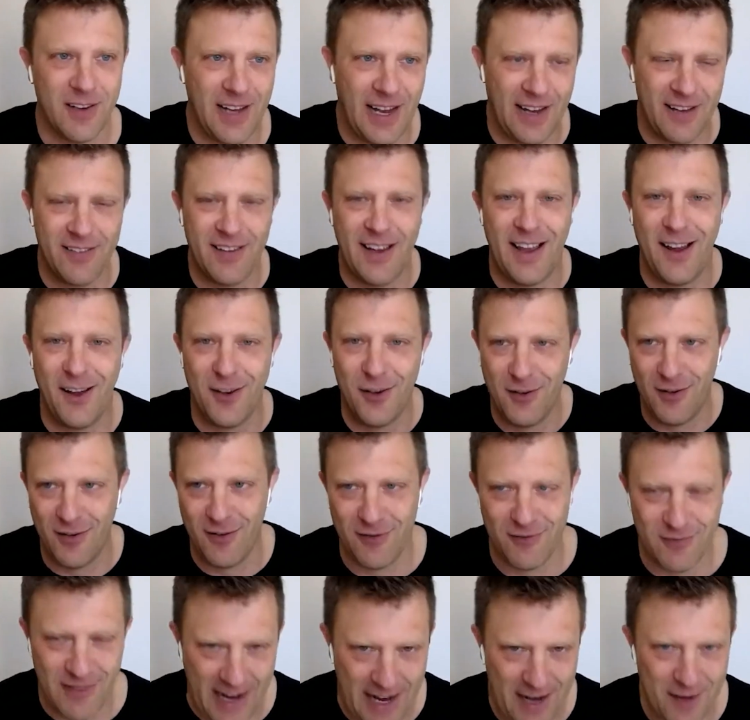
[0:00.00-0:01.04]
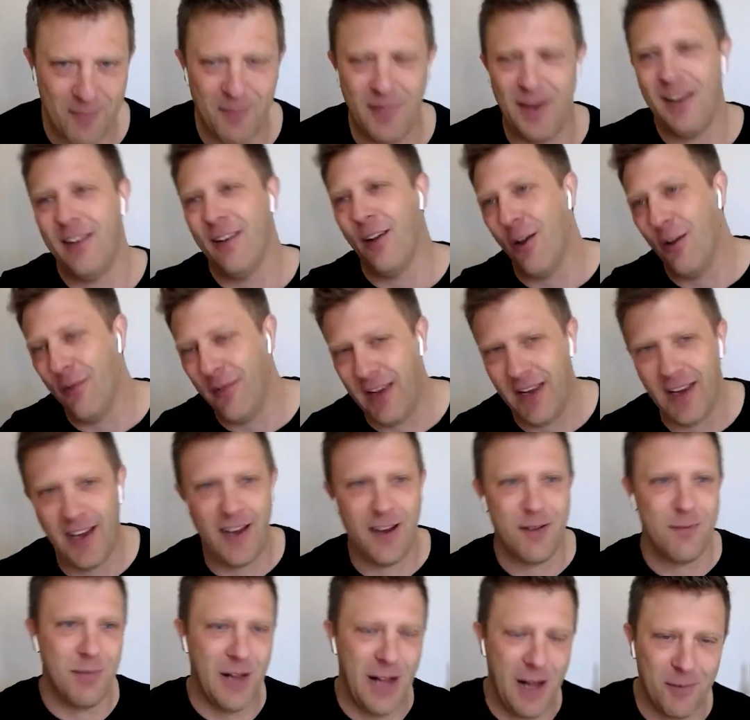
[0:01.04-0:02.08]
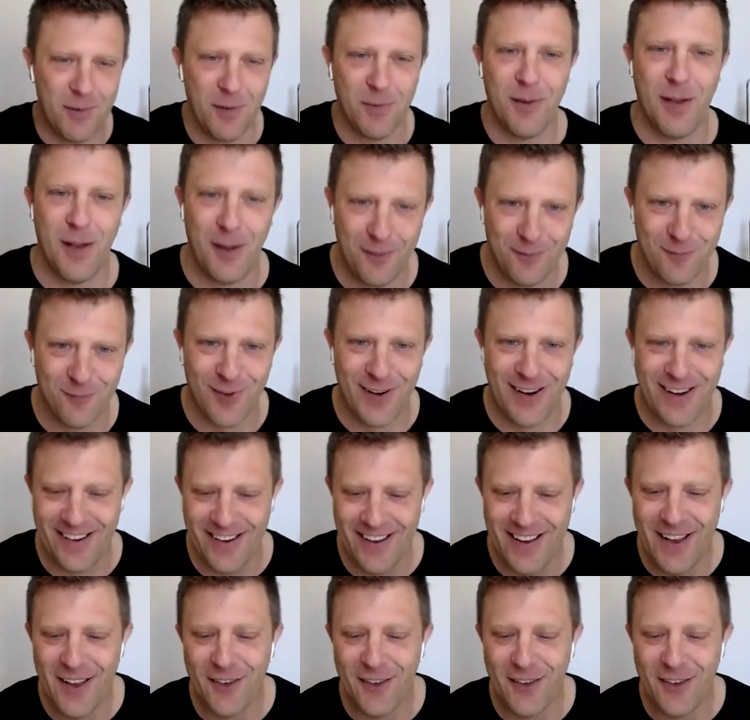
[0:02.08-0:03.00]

cut down your admin overhead, blah, blah, blah, right?